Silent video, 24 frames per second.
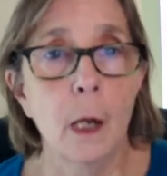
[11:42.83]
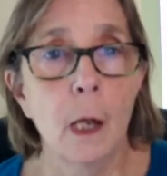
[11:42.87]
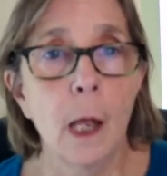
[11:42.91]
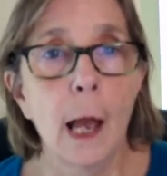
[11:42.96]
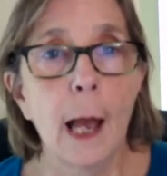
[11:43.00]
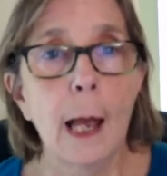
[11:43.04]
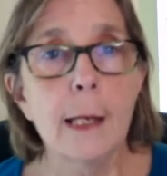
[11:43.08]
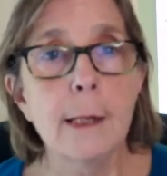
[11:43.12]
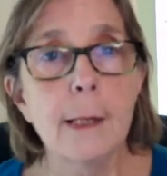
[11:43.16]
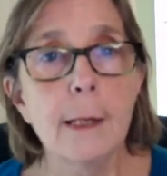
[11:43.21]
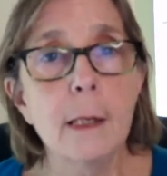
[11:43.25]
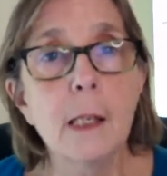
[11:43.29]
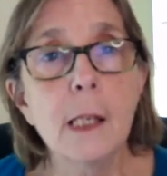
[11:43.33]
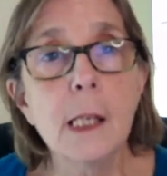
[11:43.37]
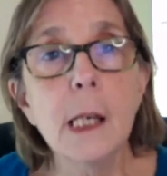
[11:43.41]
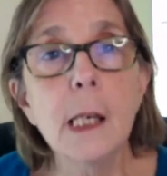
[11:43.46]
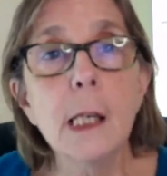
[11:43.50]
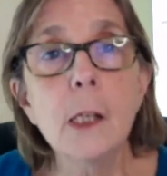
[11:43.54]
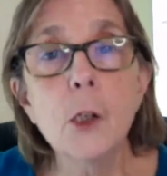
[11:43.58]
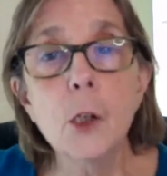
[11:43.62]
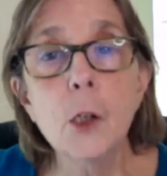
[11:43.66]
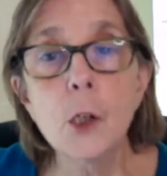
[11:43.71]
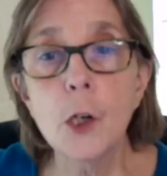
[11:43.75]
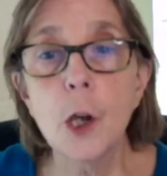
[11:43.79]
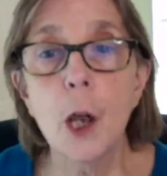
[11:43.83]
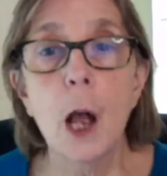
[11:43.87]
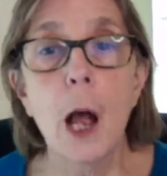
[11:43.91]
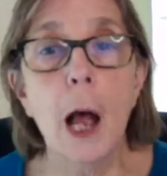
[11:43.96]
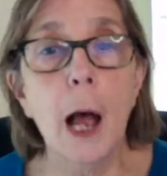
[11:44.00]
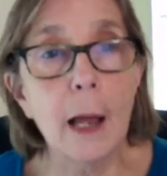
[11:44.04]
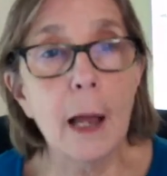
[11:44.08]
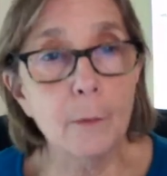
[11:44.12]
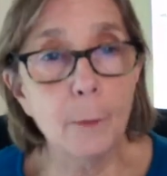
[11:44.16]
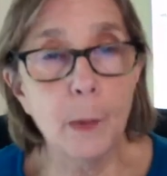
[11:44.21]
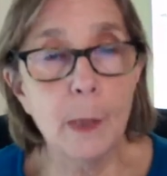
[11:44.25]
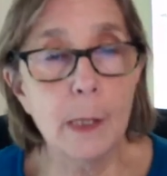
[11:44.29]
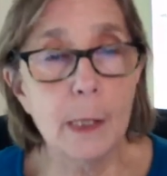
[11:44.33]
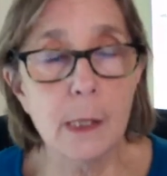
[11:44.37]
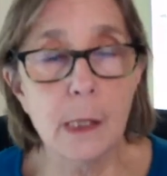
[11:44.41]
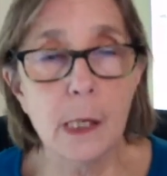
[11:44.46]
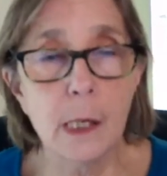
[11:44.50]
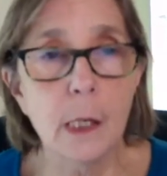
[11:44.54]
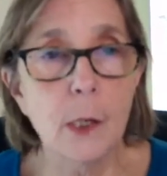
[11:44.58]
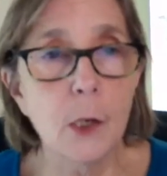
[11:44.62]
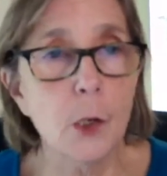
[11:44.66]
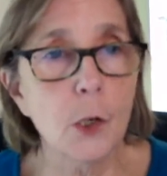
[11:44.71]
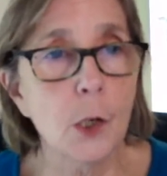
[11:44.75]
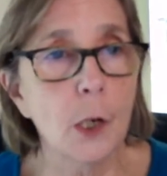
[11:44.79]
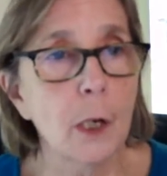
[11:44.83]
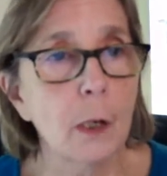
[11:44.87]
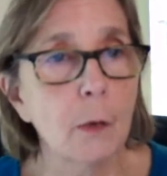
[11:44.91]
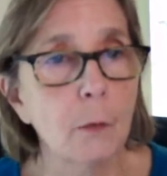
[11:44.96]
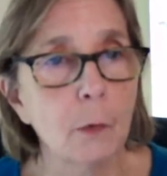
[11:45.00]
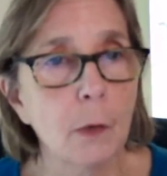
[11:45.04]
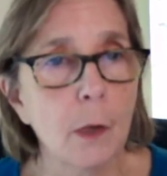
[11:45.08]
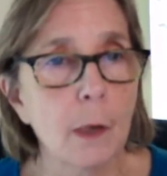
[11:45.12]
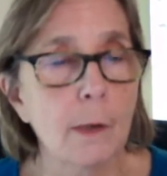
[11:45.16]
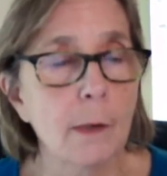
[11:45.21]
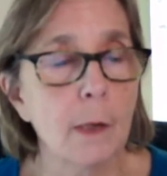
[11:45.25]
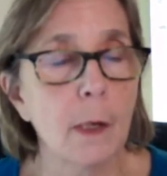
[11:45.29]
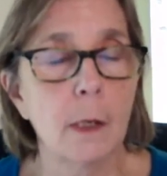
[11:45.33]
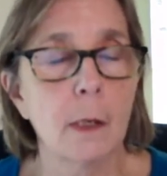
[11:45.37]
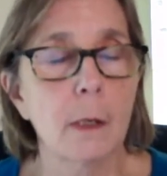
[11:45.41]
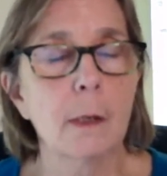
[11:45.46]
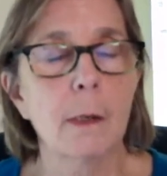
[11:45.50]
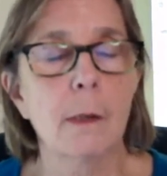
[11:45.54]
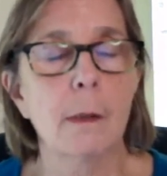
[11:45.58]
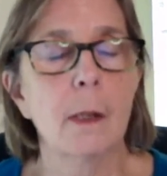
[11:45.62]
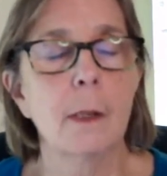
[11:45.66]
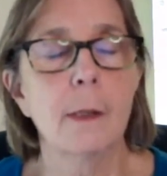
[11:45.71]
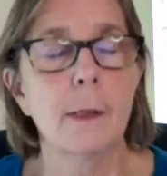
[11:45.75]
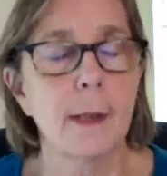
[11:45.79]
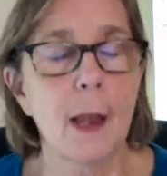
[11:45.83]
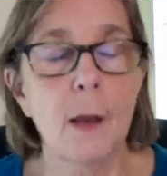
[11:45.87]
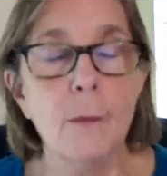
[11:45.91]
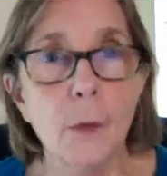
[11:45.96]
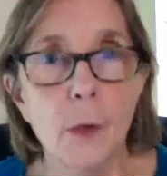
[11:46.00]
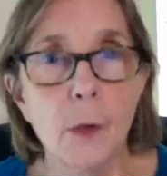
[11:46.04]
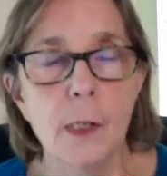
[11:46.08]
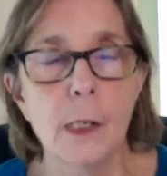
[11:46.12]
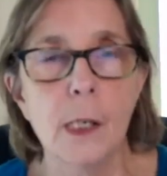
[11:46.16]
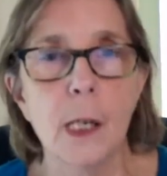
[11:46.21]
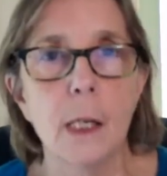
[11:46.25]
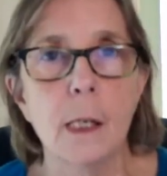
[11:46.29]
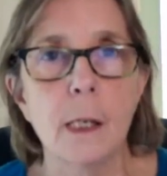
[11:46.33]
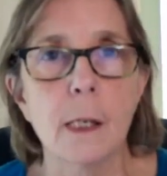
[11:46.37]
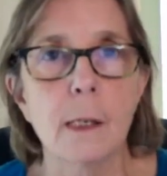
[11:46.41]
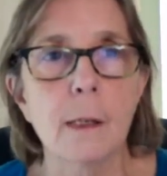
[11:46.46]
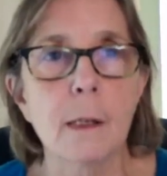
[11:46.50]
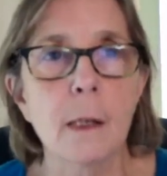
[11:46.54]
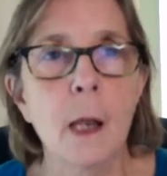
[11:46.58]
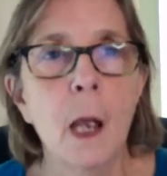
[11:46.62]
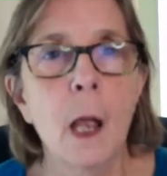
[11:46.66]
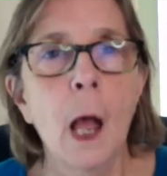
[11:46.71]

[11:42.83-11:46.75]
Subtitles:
As a teacher, I've been teaching since the 70s,